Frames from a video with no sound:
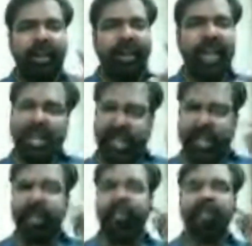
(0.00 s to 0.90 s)

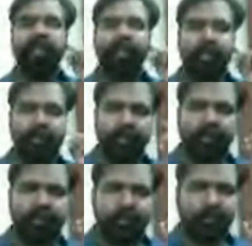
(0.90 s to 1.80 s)
Again,
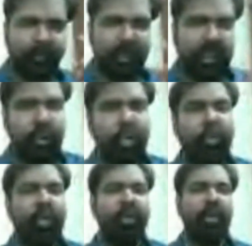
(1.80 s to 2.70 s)
you should
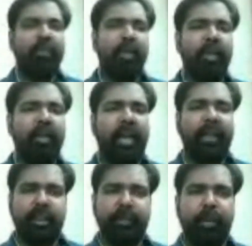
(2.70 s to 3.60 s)
remember
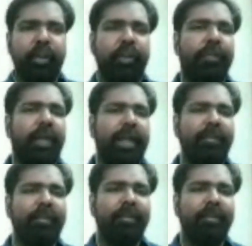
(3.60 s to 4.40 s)
at this point of time